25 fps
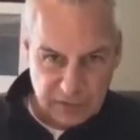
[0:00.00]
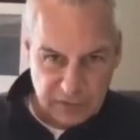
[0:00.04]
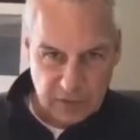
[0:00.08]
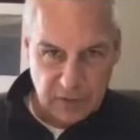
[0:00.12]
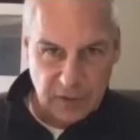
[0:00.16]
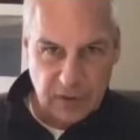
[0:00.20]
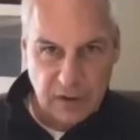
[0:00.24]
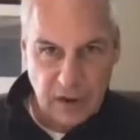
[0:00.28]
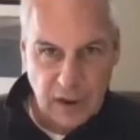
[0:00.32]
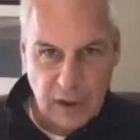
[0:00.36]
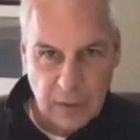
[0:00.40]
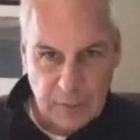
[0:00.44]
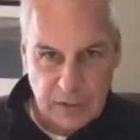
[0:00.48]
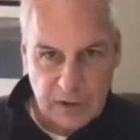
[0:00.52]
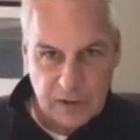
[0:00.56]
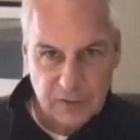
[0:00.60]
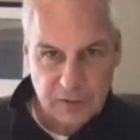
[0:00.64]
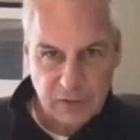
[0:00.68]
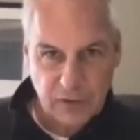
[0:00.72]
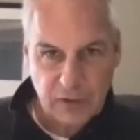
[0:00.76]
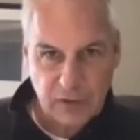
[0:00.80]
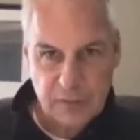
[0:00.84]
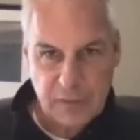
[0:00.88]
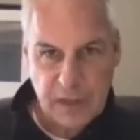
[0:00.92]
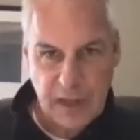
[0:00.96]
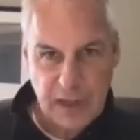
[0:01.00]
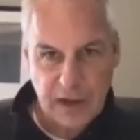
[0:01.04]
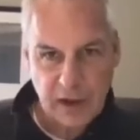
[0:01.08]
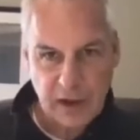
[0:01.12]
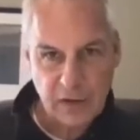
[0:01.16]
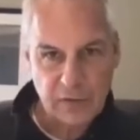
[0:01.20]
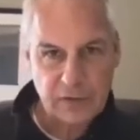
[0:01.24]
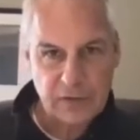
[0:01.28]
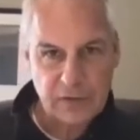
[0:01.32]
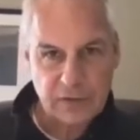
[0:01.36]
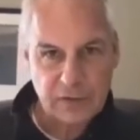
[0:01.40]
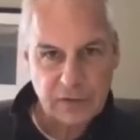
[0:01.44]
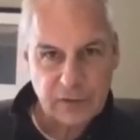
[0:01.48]
And I'm going to turn it back
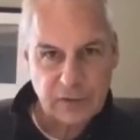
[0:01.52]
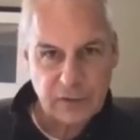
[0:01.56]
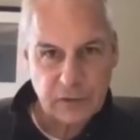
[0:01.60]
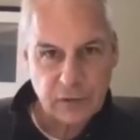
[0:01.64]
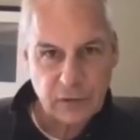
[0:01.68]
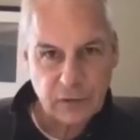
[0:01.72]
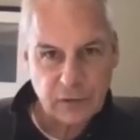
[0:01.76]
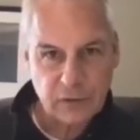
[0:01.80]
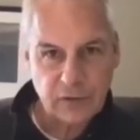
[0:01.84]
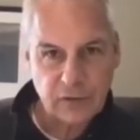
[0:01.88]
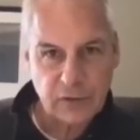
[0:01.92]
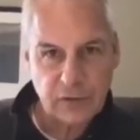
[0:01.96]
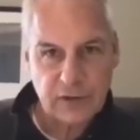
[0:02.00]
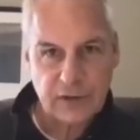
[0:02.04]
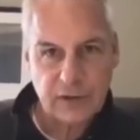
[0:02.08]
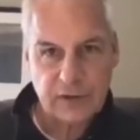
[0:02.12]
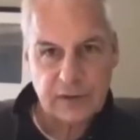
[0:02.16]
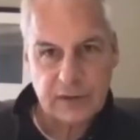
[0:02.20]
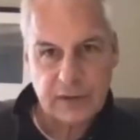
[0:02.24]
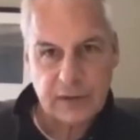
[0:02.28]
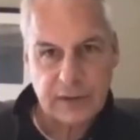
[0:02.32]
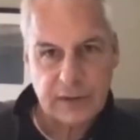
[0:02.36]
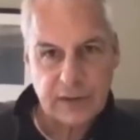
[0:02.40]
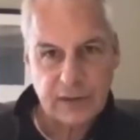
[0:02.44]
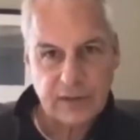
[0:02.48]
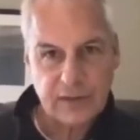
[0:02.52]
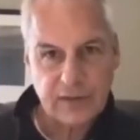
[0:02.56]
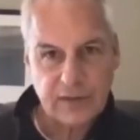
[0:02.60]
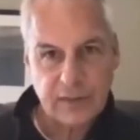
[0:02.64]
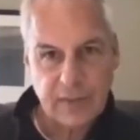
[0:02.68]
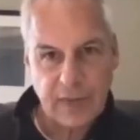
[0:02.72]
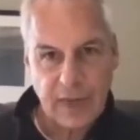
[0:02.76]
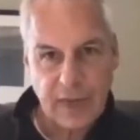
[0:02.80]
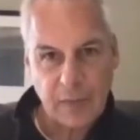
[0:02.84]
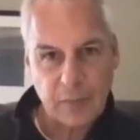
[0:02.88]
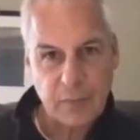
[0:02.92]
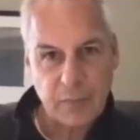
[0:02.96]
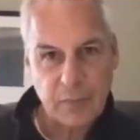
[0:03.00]
over to you so you can dig into that.